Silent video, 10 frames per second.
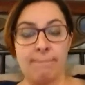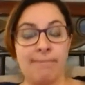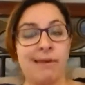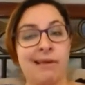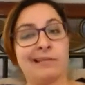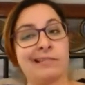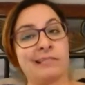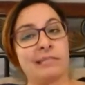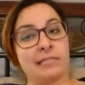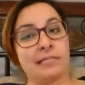because
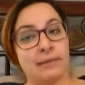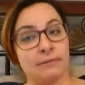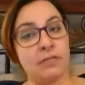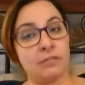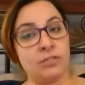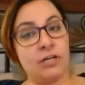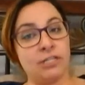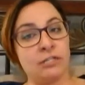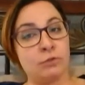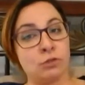it, it does turn
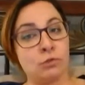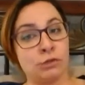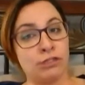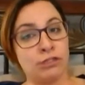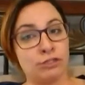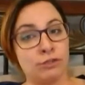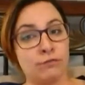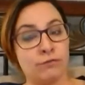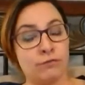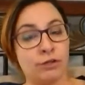into a storage
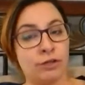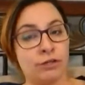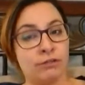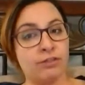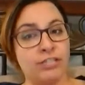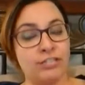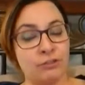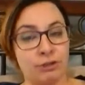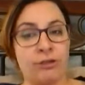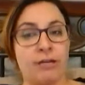issue for your, your
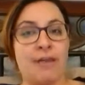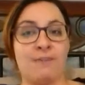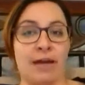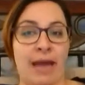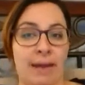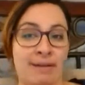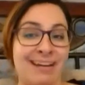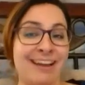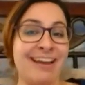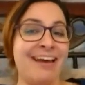teacher in their
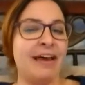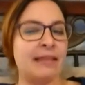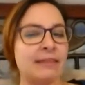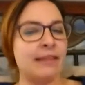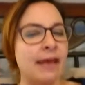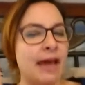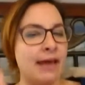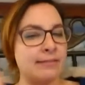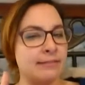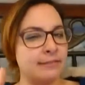cabinet.
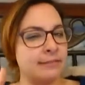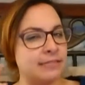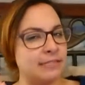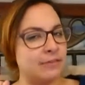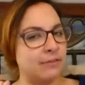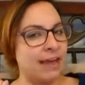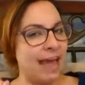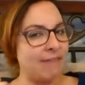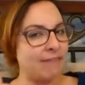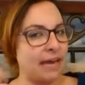Unless this little
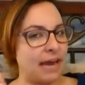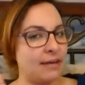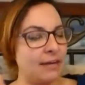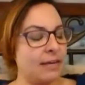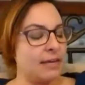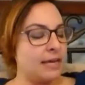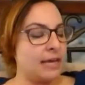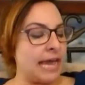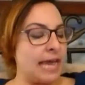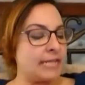caveat,
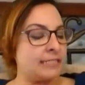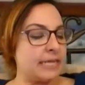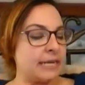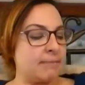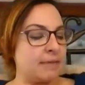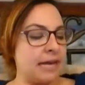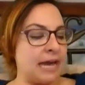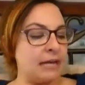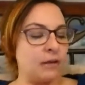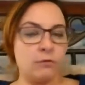and um, it
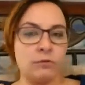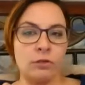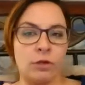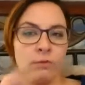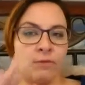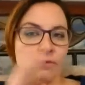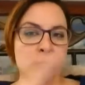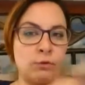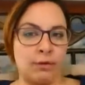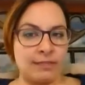kind of goes along with this
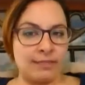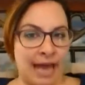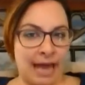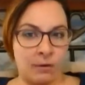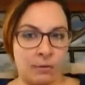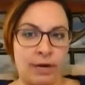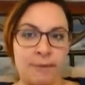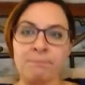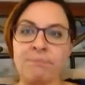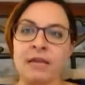whole next category.